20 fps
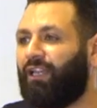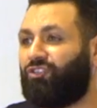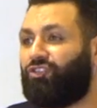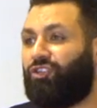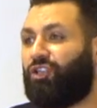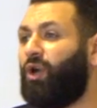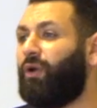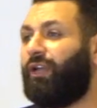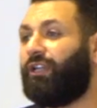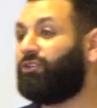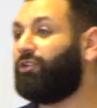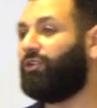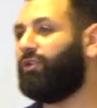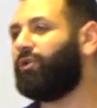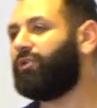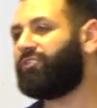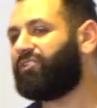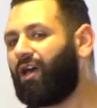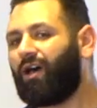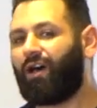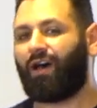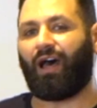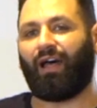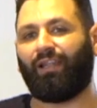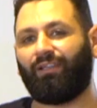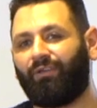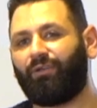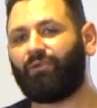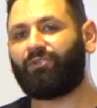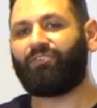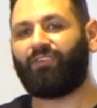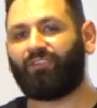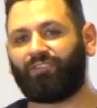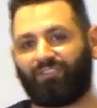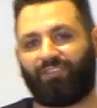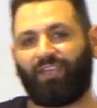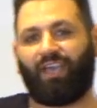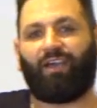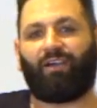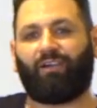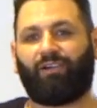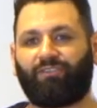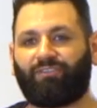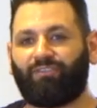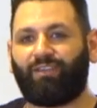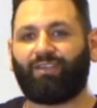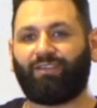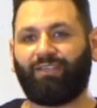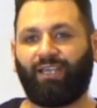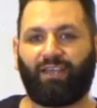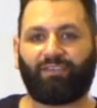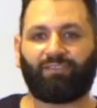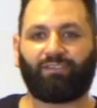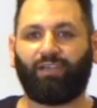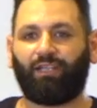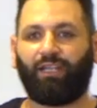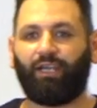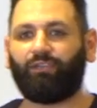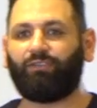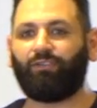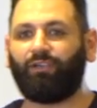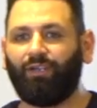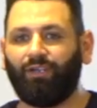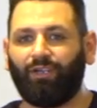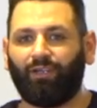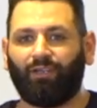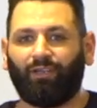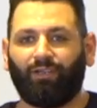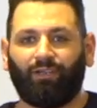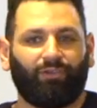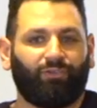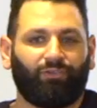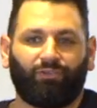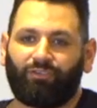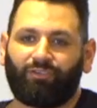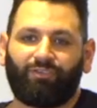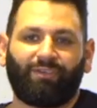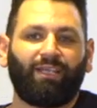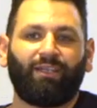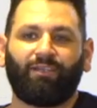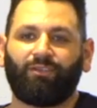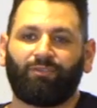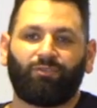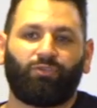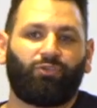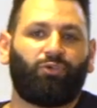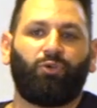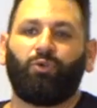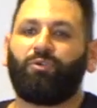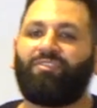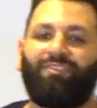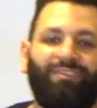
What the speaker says: is she going to use, I'll use the stairs, not the escalator? She's going to use